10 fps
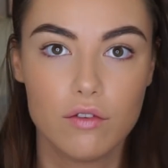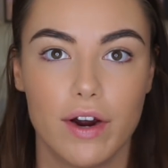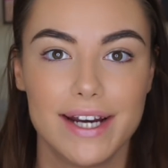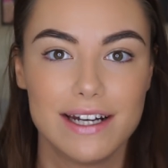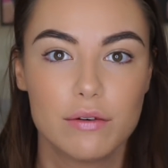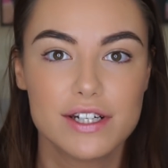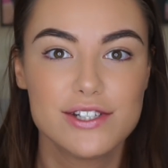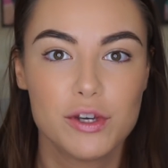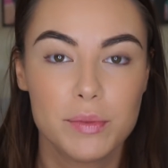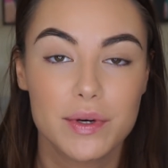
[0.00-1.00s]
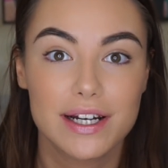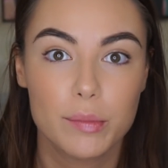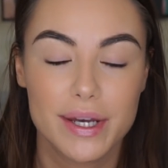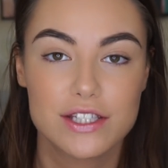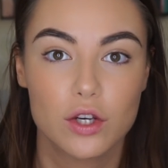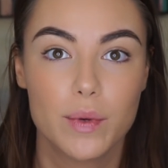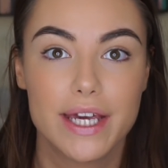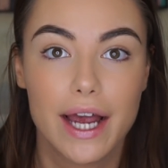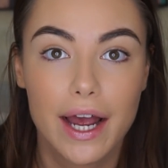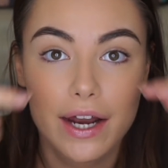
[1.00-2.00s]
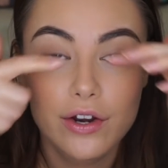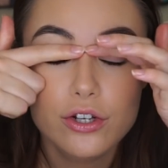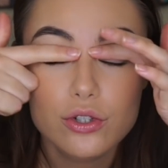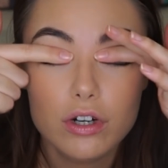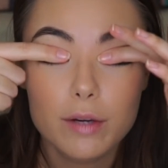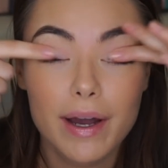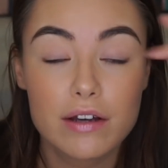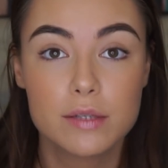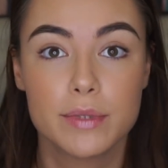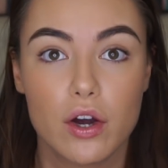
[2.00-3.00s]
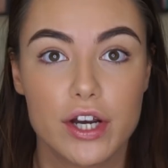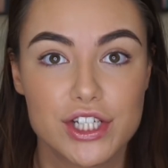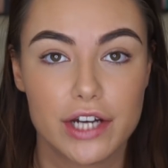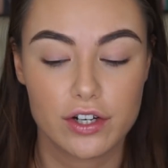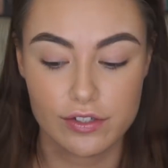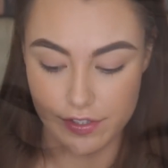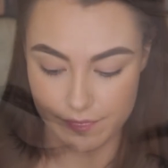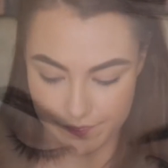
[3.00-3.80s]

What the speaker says: Right, now I'm going to zoom you in a little bit so we can talk about some of the eyeshadows.